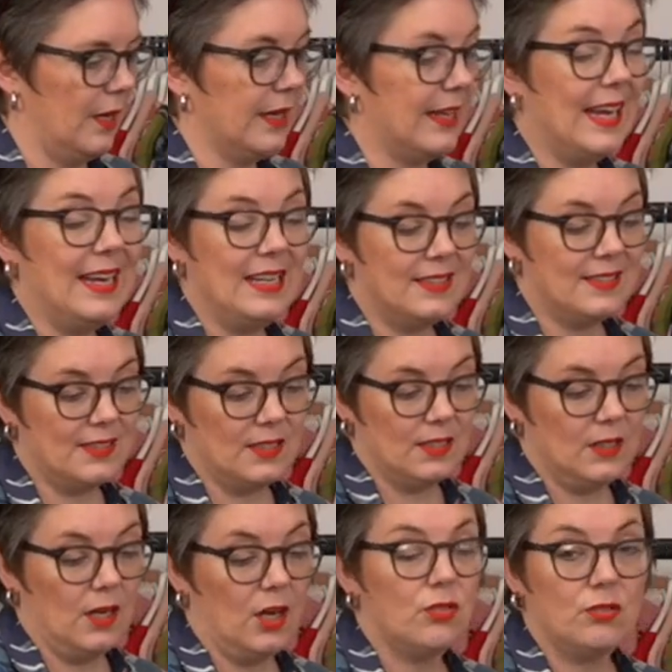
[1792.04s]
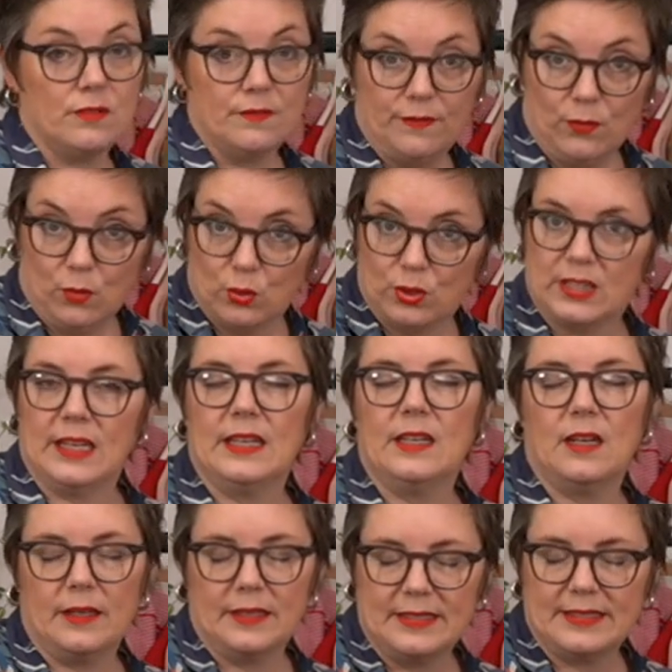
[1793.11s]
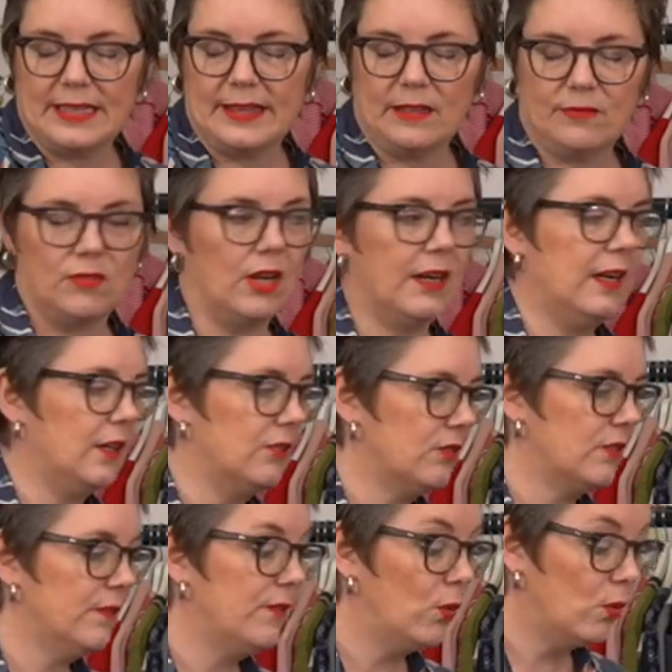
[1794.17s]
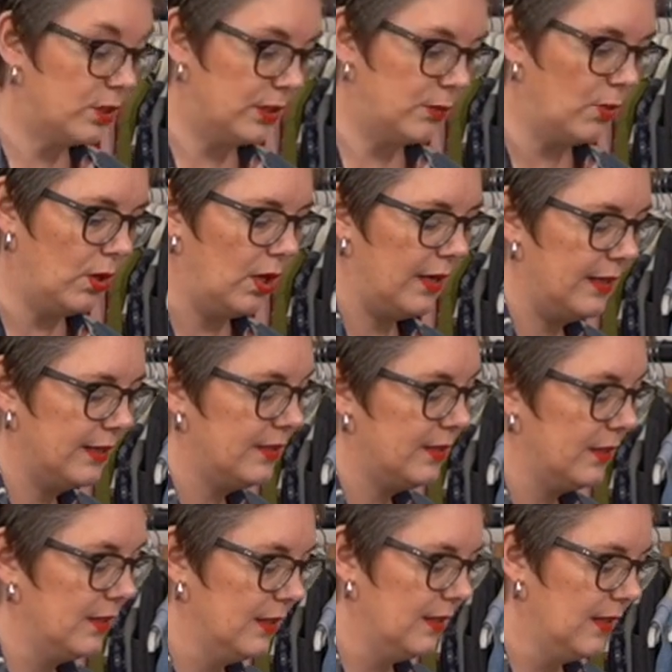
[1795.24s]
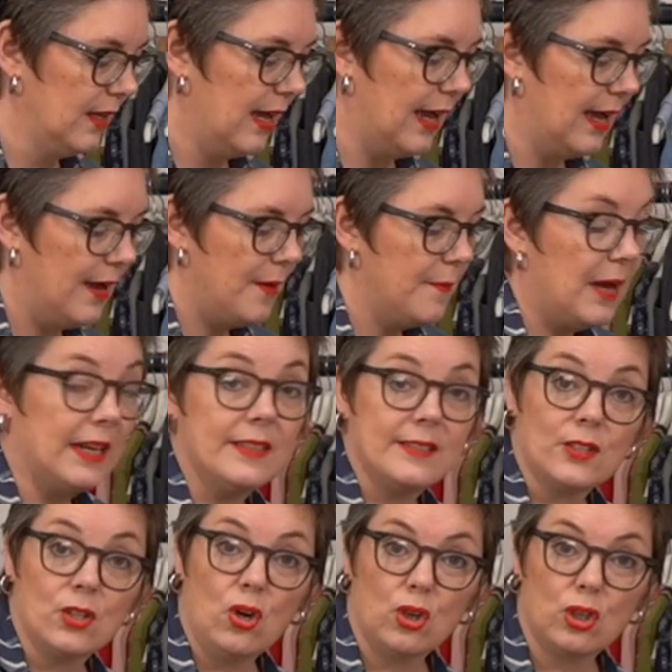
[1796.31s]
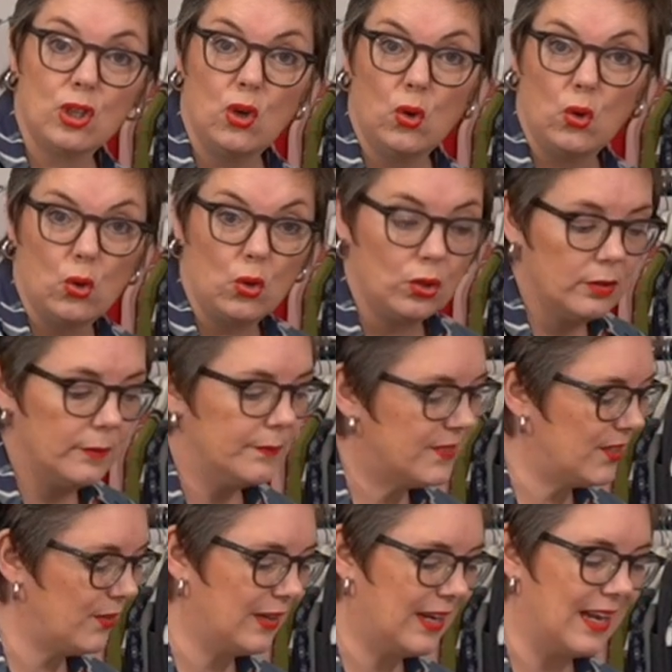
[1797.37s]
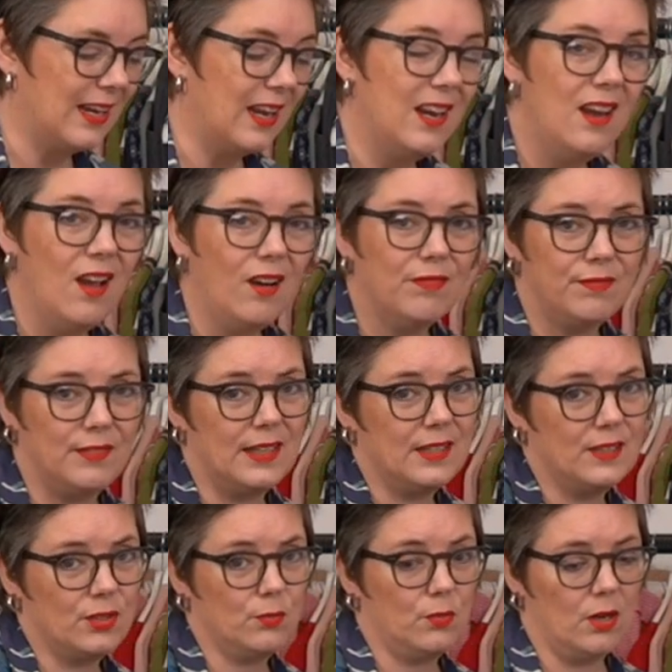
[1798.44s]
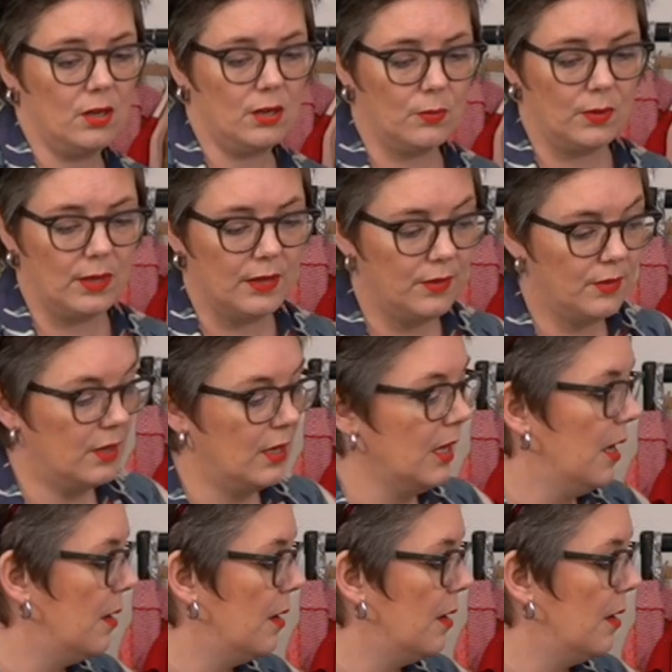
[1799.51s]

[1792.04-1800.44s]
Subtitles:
Again, it's 140. I need to get that right. 140 wide. And it's a cotton lawn. So again, lovely to work with.